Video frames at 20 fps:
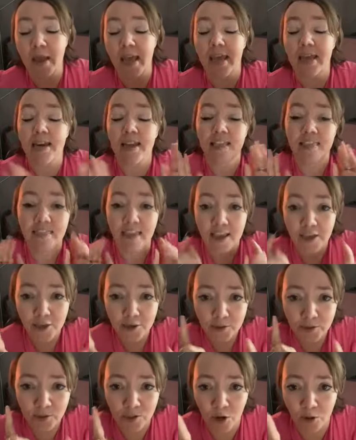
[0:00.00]
and thank
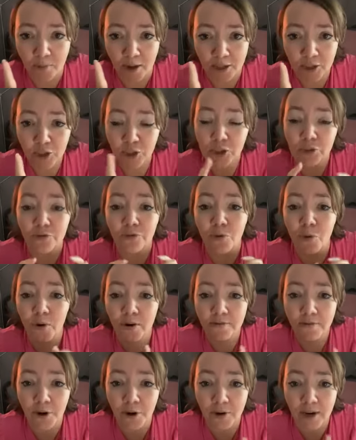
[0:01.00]
you so much
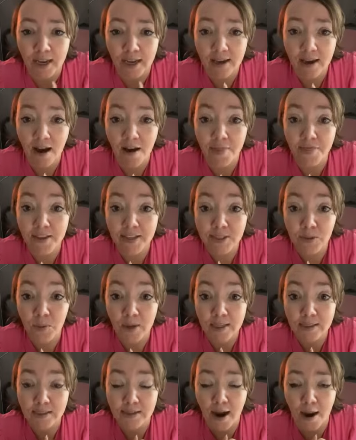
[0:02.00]
for voting on this
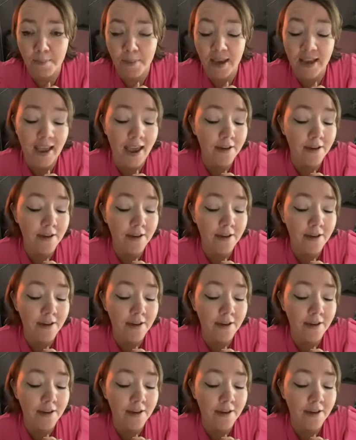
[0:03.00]
week's topic.